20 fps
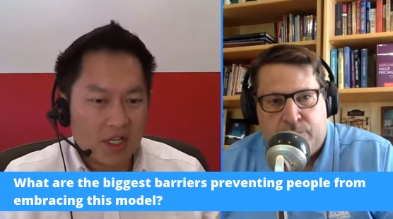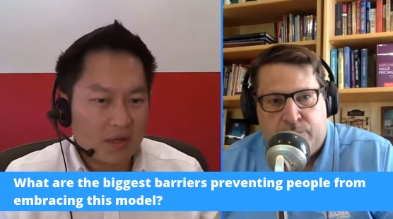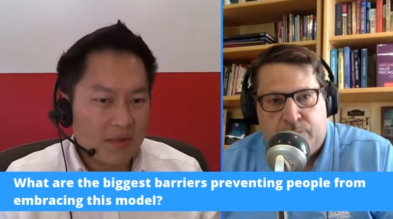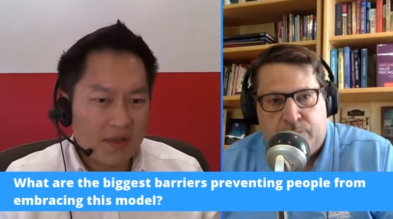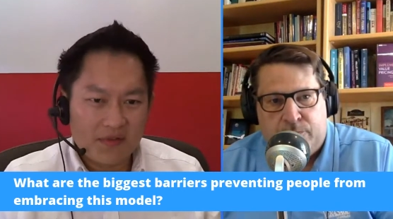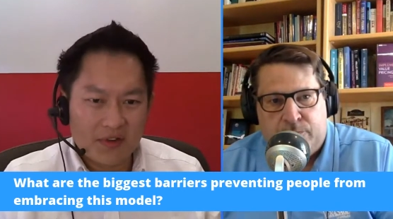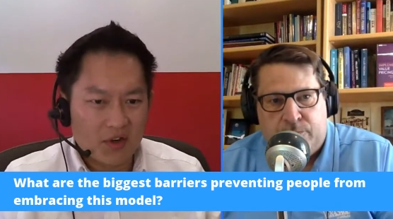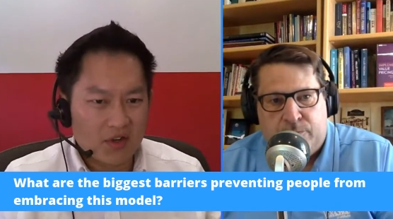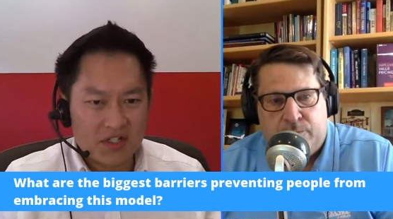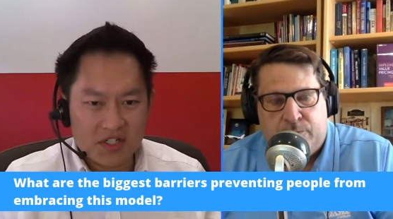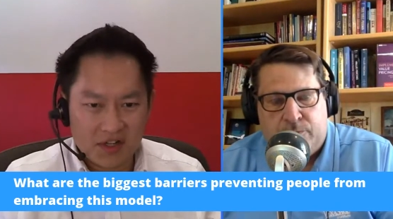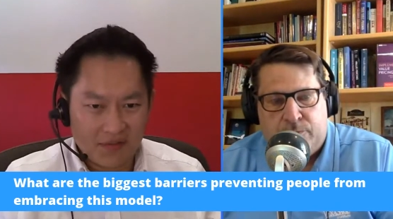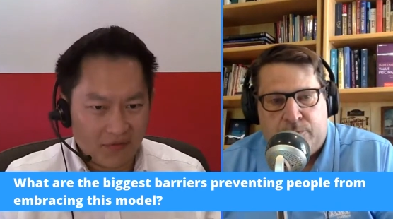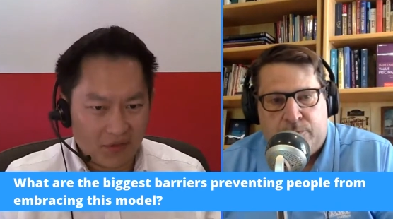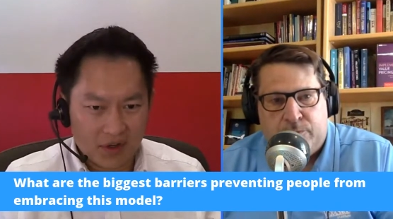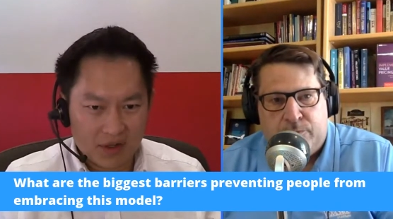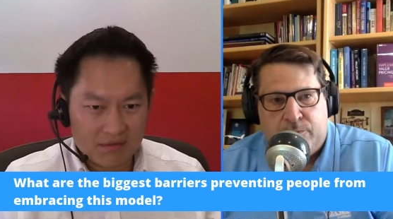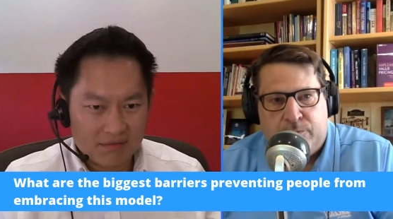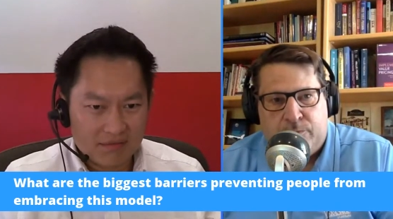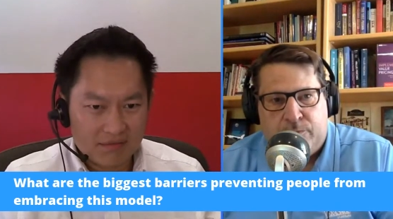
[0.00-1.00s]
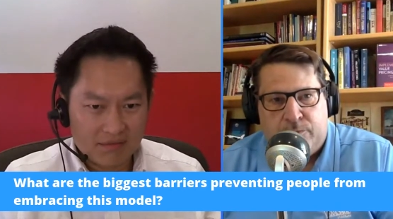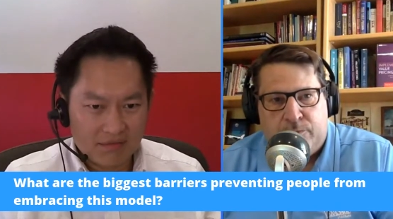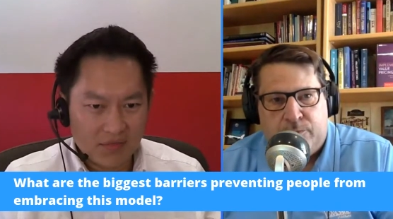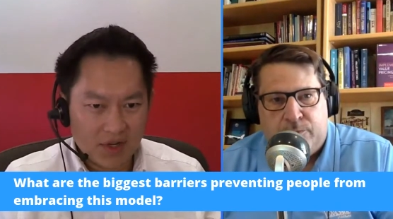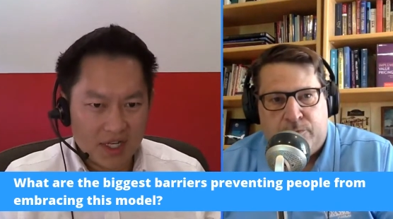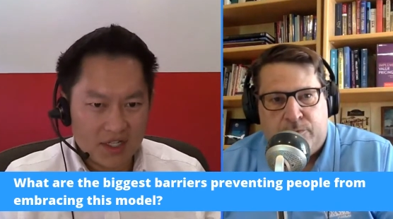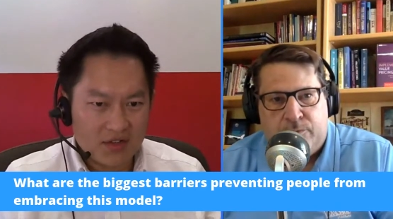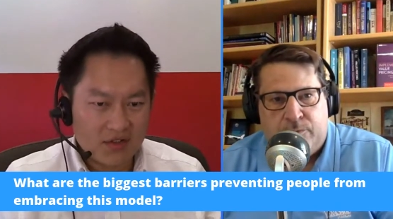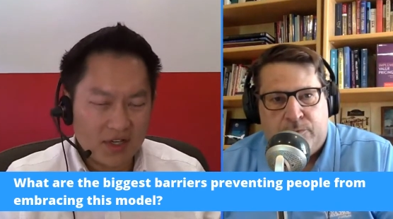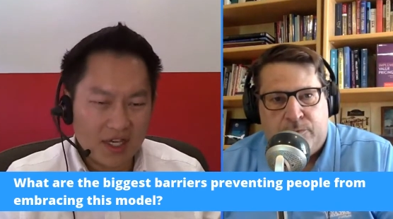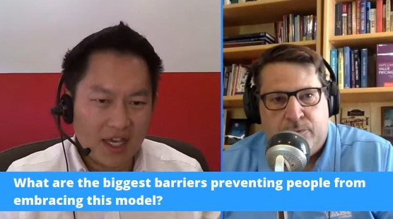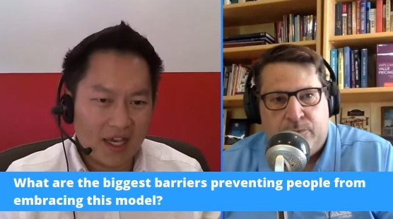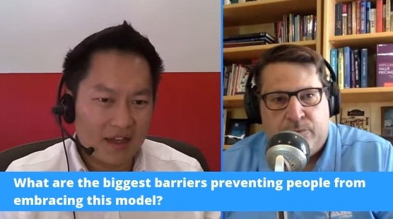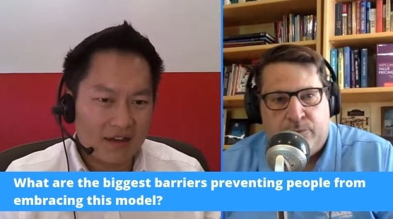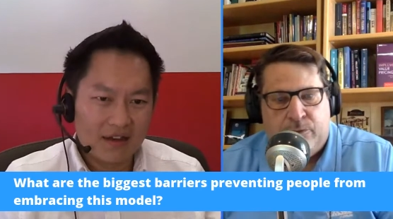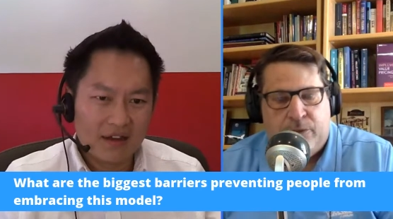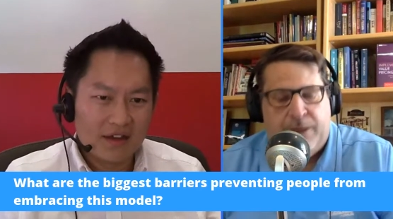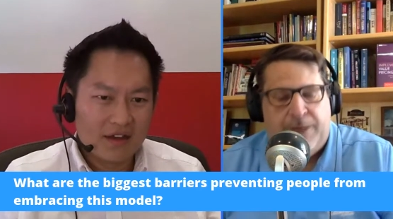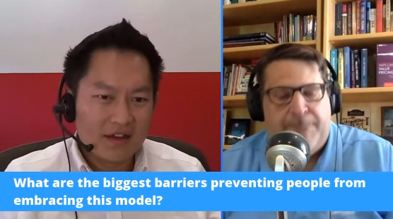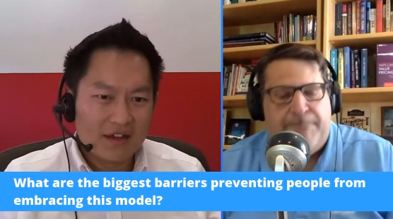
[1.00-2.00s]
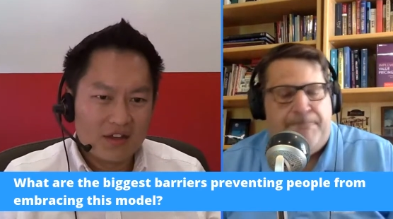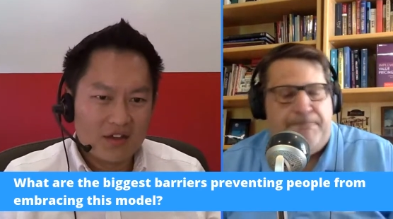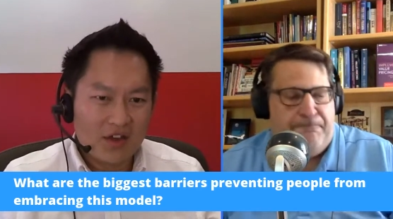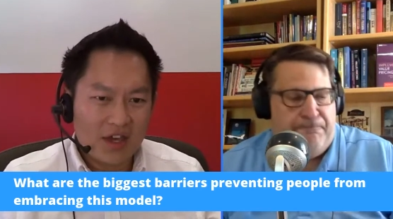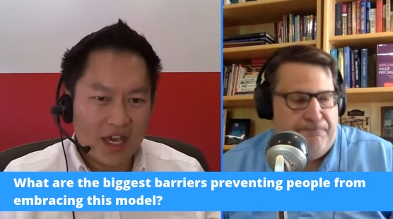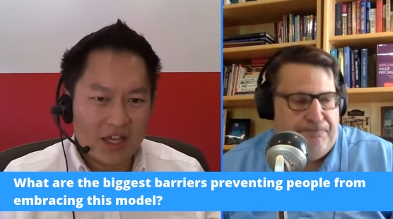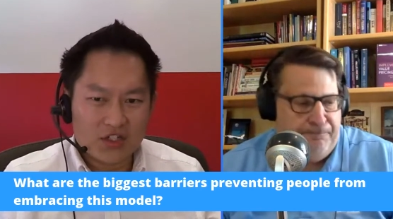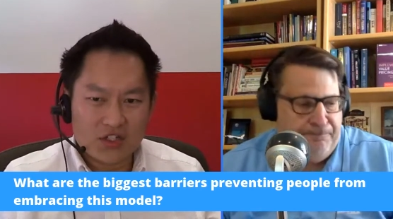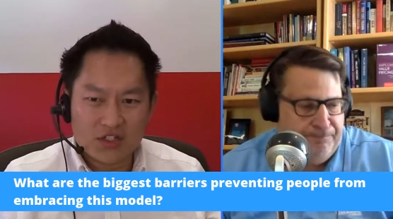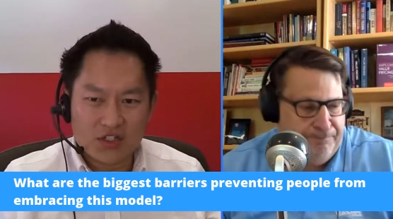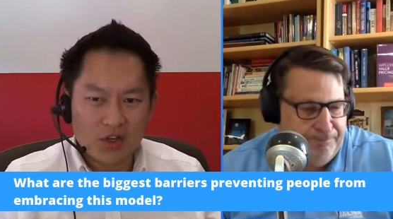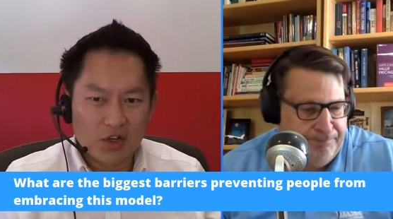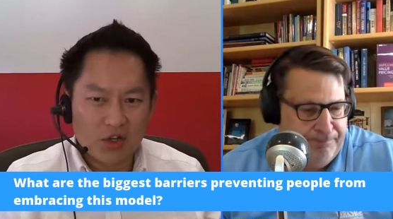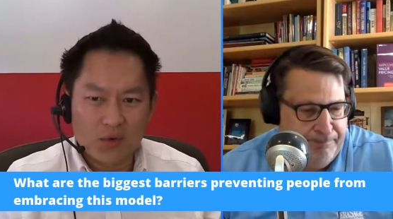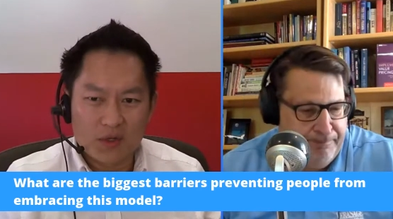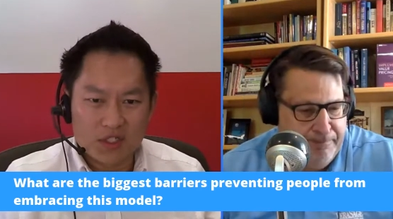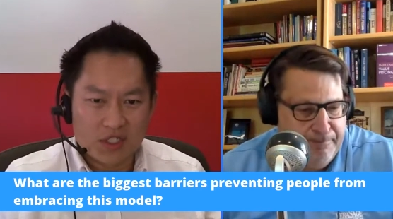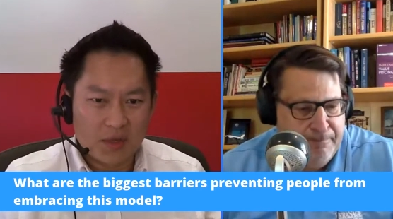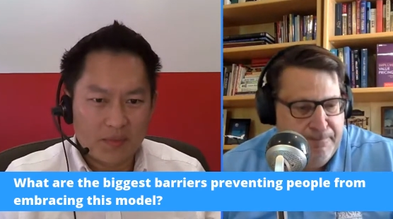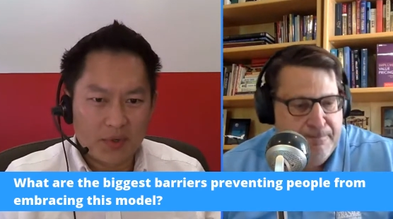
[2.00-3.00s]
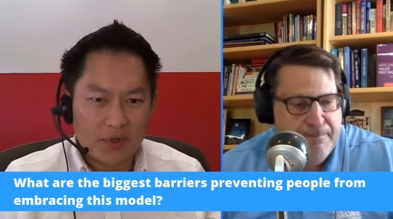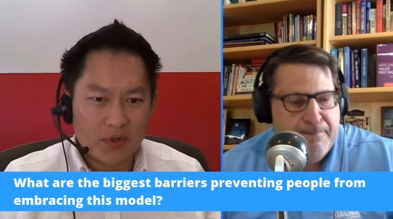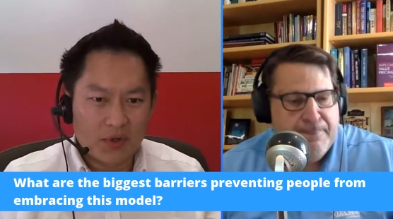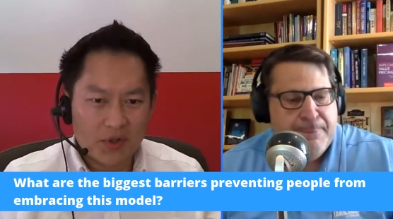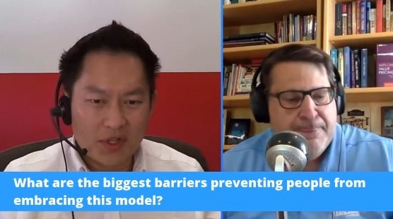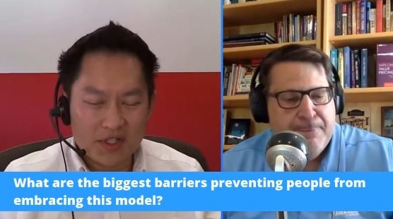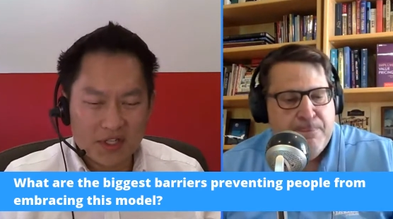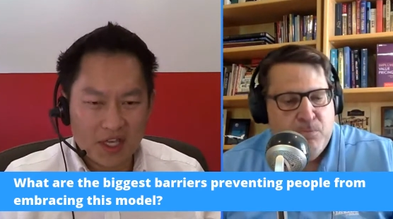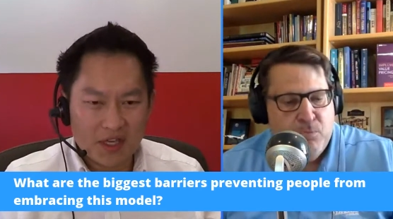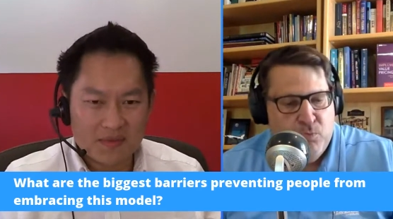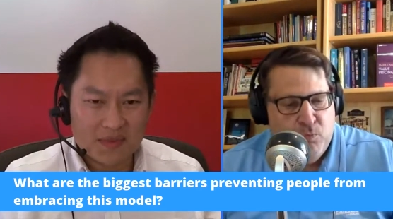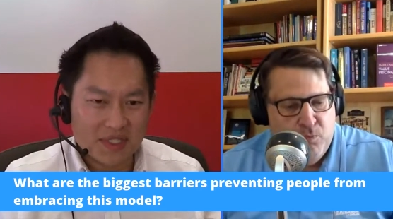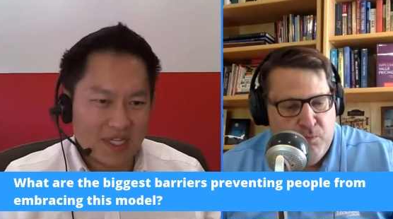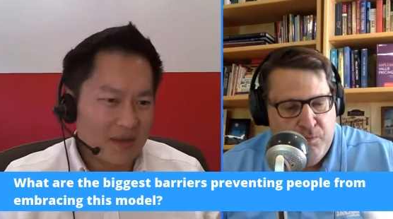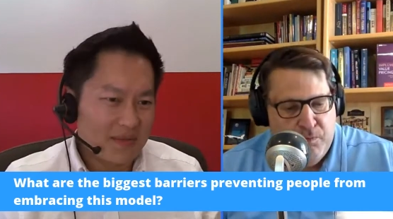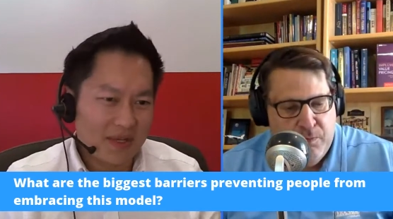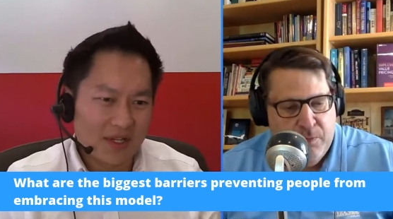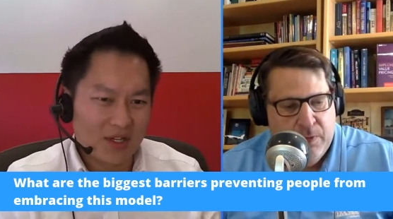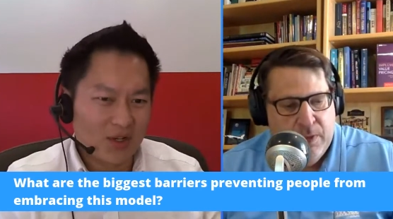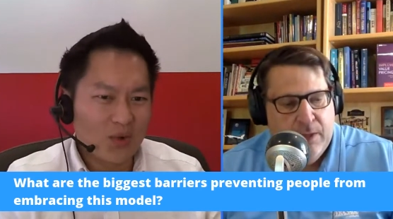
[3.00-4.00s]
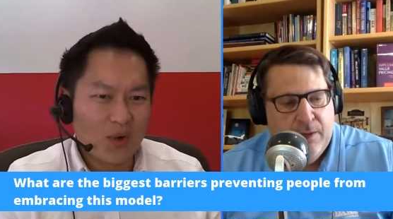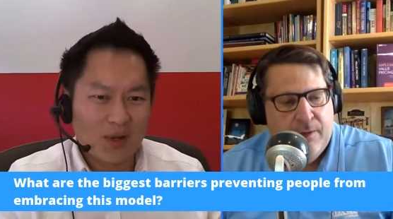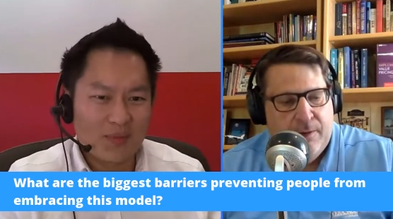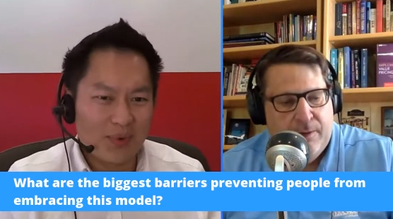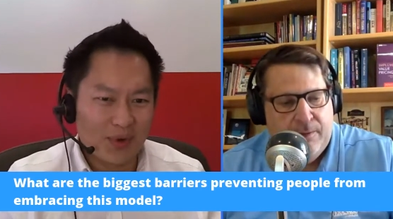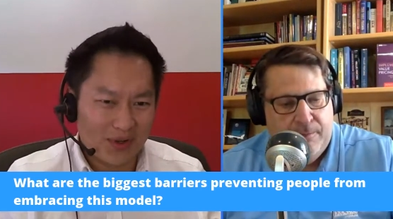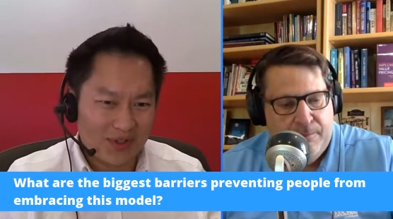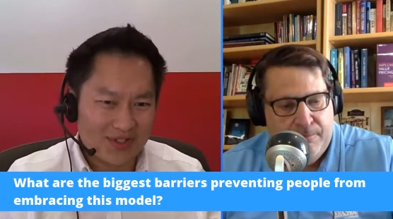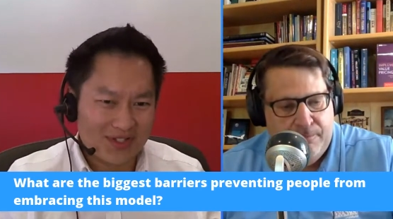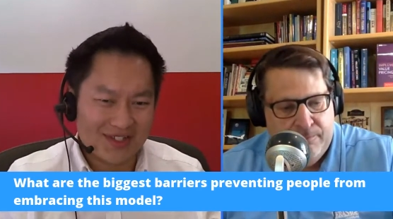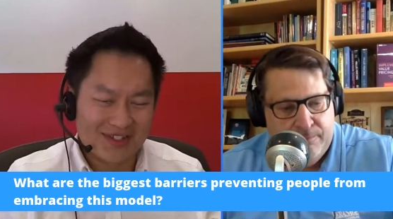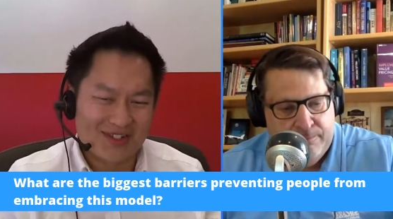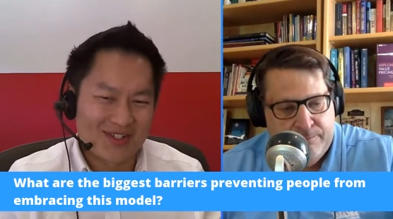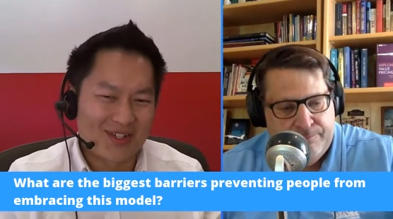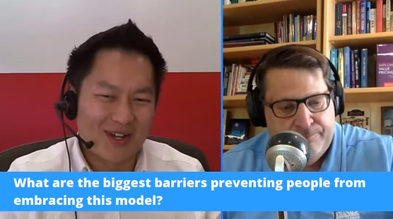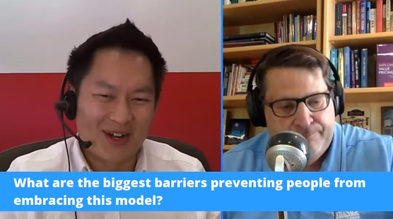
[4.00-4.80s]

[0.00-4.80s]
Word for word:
Speaker 1: is going to be very different, right? You can't right. you can't just go to a typical income statement in QuickBooks and